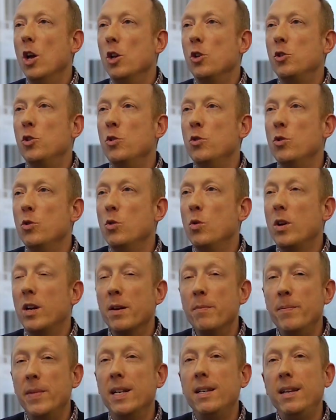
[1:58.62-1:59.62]
to
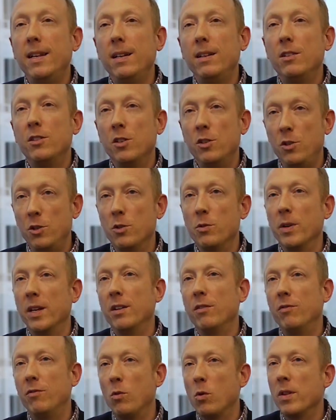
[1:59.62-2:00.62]
committing to
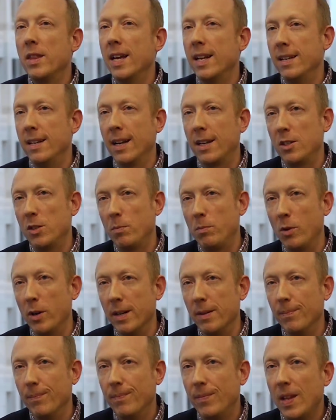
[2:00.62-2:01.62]
doing for that next
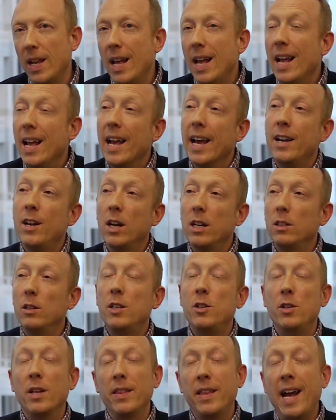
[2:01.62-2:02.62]
sprint. And not only did